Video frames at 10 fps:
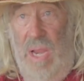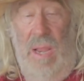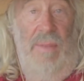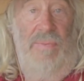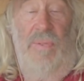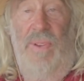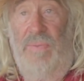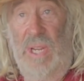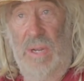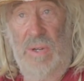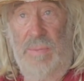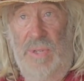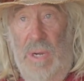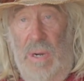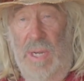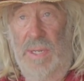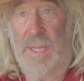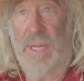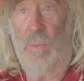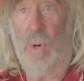after 50 years, I'm starting to
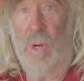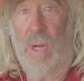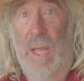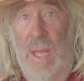see it work.